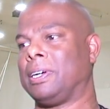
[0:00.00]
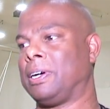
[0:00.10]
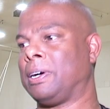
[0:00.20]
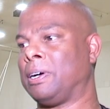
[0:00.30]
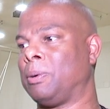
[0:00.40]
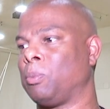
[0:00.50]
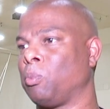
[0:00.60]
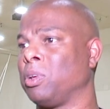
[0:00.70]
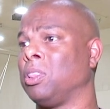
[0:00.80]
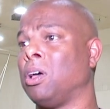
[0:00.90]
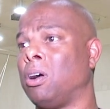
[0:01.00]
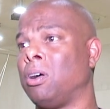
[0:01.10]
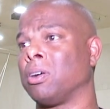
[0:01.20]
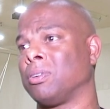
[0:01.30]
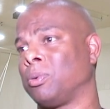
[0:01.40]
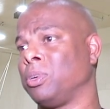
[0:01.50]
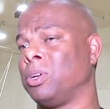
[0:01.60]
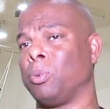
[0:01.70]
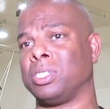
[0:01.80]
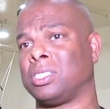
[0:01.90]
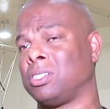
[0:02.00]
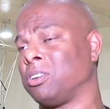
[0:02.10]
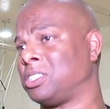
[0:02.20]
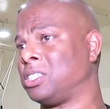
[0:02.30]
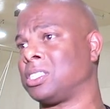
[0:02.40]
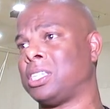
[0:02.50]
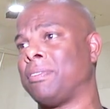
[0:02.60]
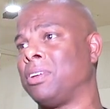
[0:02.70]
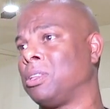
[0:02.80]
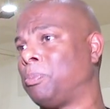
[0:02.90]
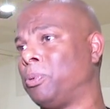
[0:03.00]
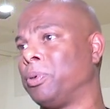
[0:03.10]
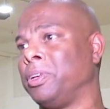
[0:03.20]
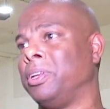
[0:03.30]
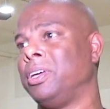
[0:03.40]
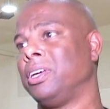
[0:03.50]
Um, we're long. You know, we start six seven at the point,